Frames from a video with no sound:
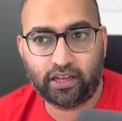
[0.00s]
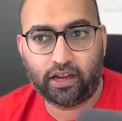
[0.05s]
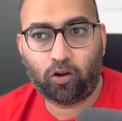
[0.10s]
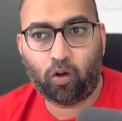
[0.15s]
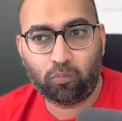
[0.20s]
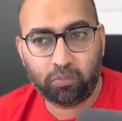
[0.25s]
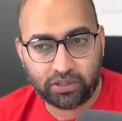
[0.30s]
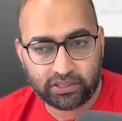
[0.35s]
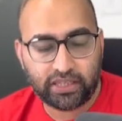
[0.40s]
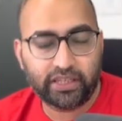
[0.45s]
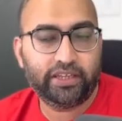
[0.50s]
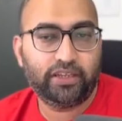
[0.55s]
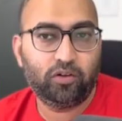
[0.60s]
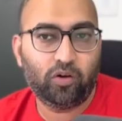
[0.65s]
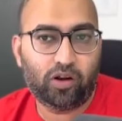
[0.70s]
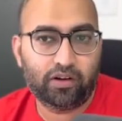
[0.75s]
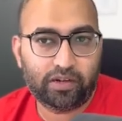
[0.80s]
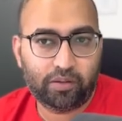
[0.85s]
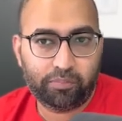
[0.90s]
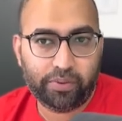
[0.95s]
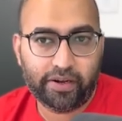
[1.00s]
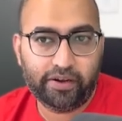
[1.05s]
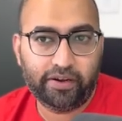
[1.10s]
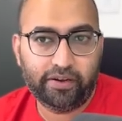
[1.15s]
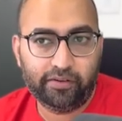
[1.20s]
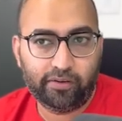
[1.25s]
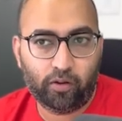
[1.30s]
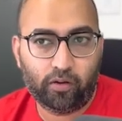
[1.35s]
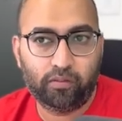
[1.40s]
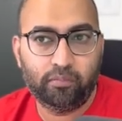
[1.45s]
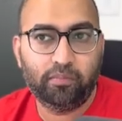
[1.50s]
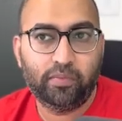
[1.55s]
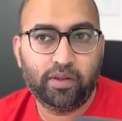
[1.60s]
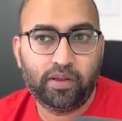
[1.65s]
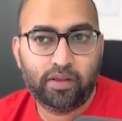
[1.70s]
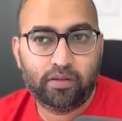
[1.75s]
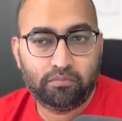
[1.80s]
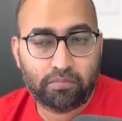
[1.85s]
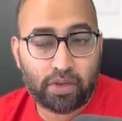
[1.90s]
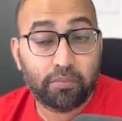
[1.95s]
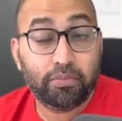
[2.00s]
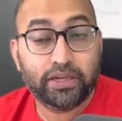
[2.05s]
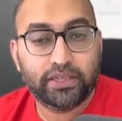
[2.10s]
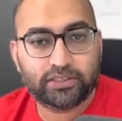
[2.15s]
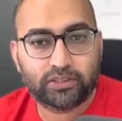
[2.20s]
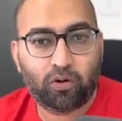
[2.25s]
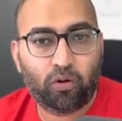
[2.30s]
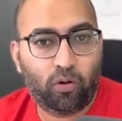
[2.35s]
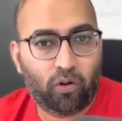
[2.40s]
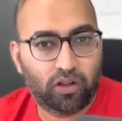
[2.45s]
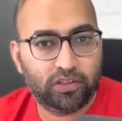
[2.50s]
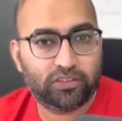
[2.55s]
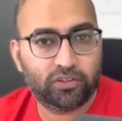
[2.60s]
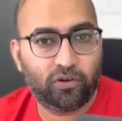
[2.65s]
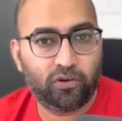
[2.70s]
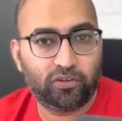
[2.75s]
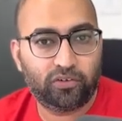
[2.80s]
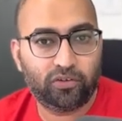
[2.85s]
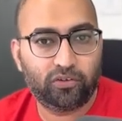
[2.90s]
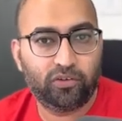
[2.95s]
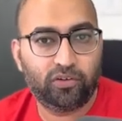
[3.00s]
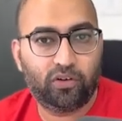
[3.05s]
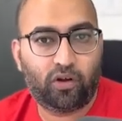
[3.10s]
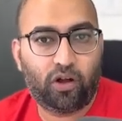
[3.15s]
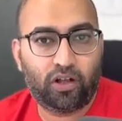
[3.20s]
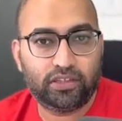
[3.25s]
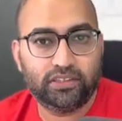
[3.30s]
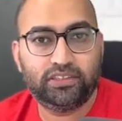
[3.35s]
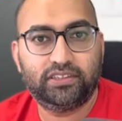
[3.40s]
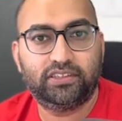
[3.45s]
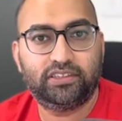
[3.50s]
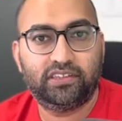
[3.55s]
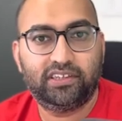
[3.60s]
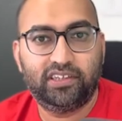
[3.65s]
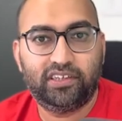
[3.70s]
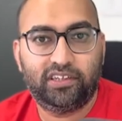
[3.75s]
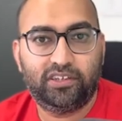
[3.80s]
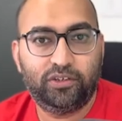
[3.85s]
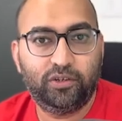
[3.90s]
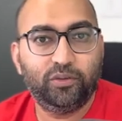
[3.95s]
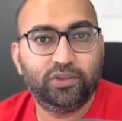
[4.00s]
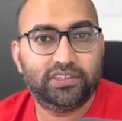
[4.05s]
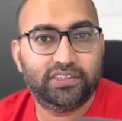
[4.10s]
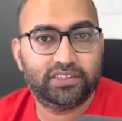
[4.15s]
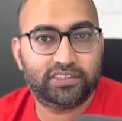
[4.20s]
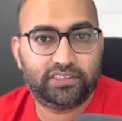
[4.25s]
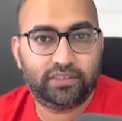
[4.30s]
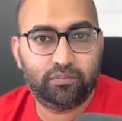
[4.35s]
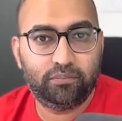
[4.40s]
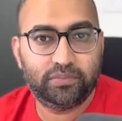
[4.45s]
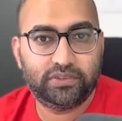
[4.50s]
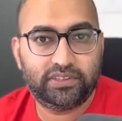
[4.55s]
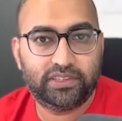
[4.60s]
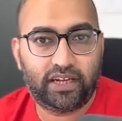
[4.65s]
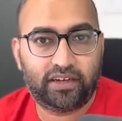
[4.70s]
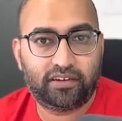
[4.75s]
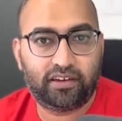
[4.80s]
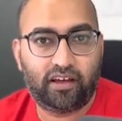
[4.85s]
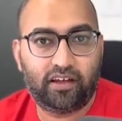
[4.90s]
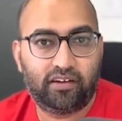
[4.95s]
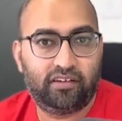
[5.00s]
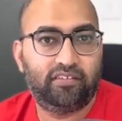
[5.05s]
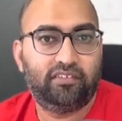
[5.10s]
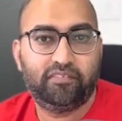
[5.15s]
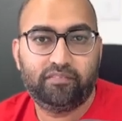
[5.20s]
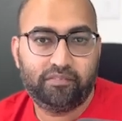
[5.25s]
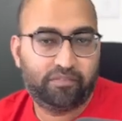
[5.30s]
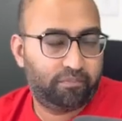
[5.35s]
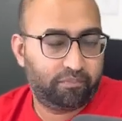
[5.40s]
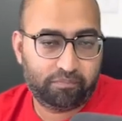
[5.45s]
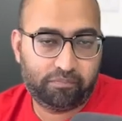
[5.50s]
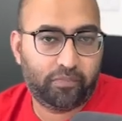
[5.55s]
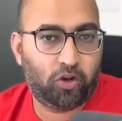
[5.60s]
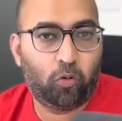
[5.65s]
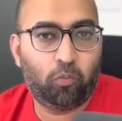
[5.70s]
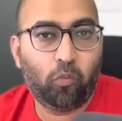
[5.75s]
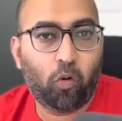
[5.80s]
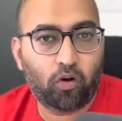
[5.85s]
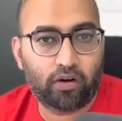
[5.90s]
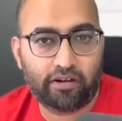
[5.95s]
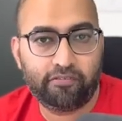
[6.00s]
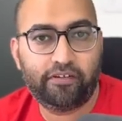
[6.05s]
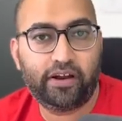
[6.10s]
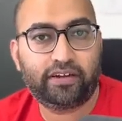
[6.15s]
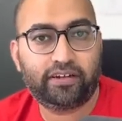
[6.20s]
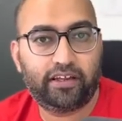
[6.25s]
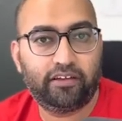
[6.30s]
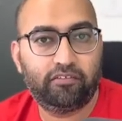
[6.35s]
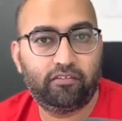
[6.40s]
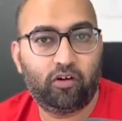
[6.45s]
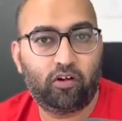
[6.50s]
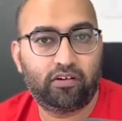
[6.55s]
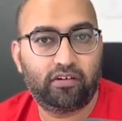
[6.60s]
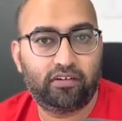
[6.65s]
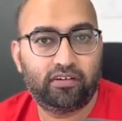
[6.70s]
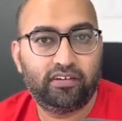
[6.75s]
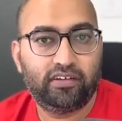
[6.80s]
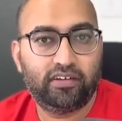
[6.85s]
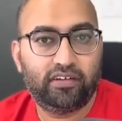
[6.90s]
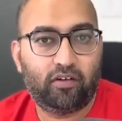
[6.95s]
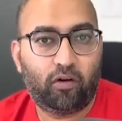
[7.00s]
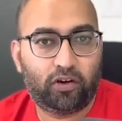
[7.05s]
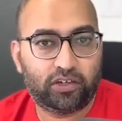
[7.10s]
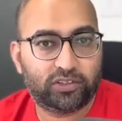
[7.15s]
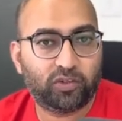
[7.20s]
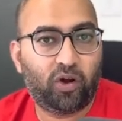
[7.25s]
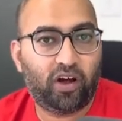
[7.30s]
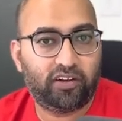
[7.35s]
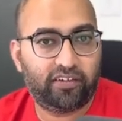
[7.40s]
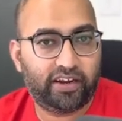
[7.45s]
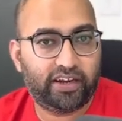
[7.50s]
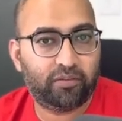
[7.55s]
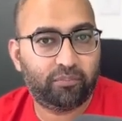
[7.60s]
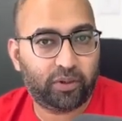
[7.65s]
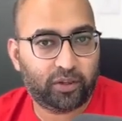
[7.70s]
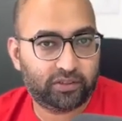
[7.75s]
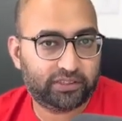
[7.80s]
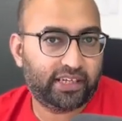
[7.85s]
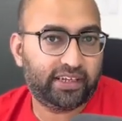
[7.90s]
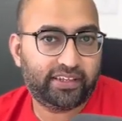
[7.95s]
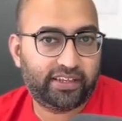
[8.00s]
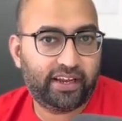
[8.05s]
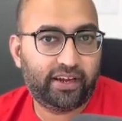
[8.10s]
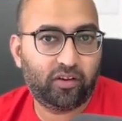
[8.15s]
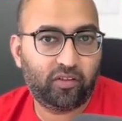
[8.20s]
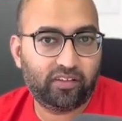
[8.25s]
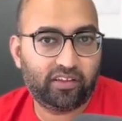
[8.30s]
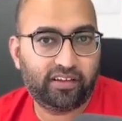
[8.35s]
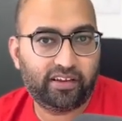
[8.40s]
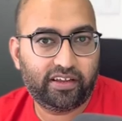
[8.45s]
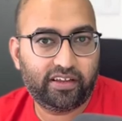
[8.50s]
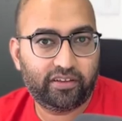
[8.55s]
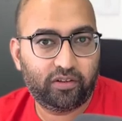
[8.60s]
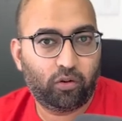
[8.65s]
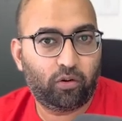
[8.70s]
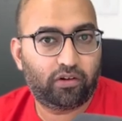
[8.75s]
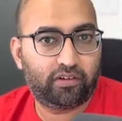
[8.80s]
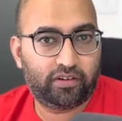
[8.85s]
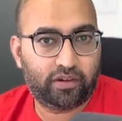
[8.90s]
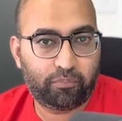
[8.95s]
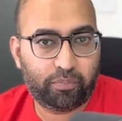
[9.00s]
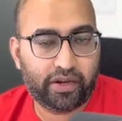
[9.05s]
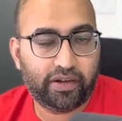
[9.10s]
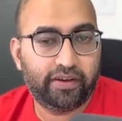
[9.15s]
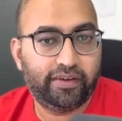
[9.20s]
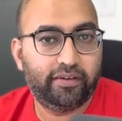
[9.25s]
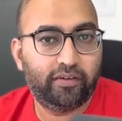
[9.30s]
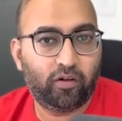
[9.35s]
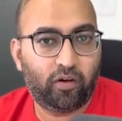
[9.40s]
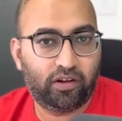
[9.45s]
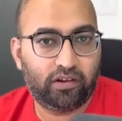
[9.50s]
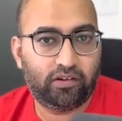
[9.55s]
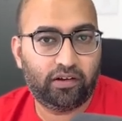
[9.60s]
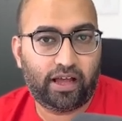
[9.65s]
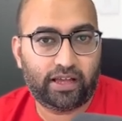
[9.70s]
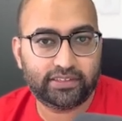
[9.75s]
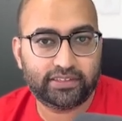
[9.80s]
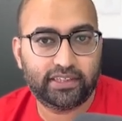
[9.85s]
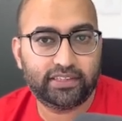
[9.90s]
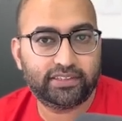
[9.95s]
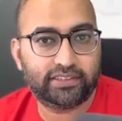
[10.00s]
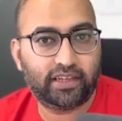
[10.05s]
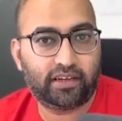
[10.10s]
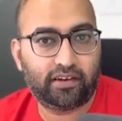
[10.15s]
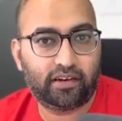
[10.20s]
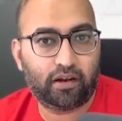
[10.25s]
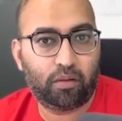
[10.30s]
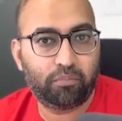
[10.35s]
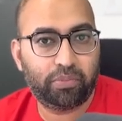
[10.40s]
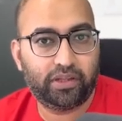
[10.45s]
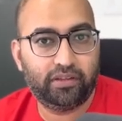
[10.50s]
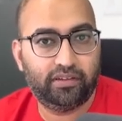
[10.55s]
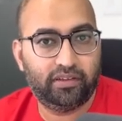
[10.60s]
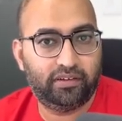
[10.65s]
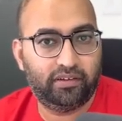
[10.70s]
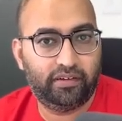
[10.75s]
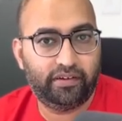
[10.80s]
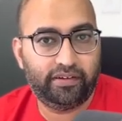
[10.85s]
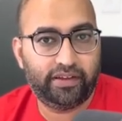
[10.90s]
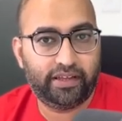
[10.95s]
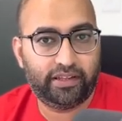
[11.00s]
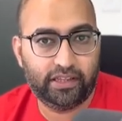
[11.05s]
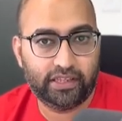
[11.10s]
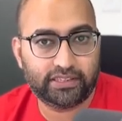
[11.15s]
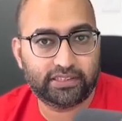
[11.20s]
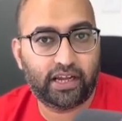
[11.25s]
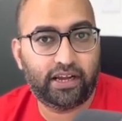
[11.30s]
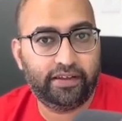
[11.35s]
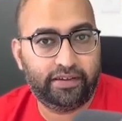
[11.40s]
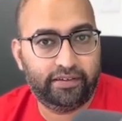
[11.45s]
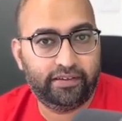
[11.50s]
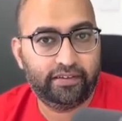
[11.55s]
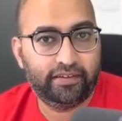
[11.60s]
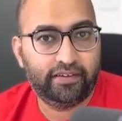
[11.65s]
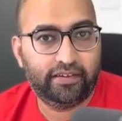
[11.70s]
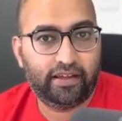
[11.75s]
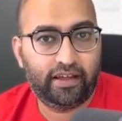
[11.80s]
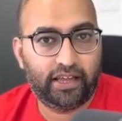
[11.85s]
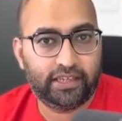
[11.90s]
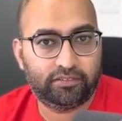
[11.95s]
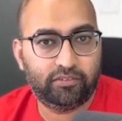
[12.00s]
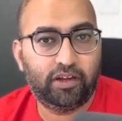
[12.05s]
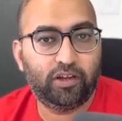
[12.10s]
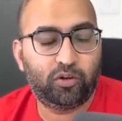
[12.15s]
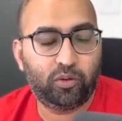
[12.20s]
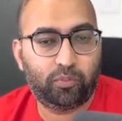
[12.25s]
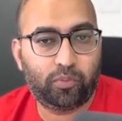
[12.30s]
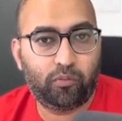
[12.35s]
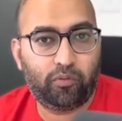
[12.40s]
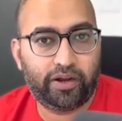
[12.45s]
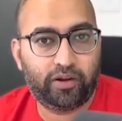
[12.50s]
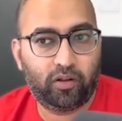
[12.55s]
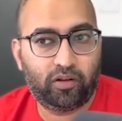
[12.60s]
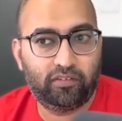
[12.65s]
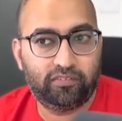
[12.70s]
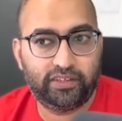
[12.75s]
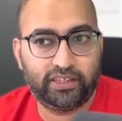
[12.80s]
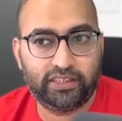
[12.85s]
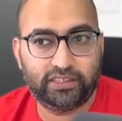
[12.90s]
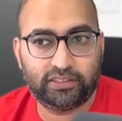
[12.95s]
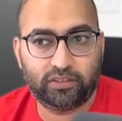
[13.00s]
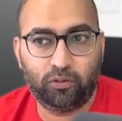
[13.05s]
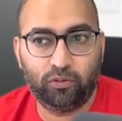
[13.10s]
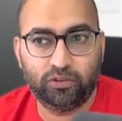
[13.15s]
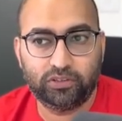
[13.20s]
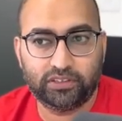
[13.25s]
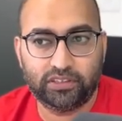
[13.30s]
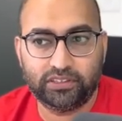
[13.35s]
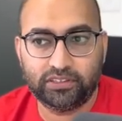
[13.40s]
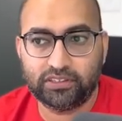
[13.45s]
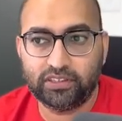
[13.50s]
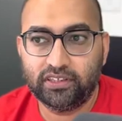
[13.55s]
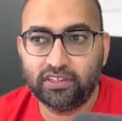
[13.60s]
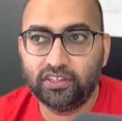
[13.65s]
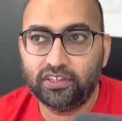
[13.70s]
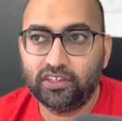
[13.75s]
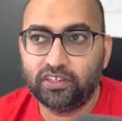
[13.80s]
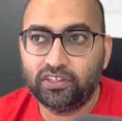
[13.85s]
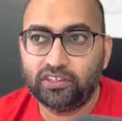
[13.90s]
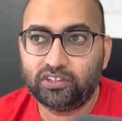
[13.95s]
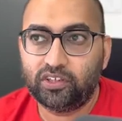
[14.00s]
And obviously you are dependent on maybe ISRO also to launch new systems that are more effective or so on, right? Because at the end of the day, you're dependent on assets that are up in the sky as well to provide all of these solutions.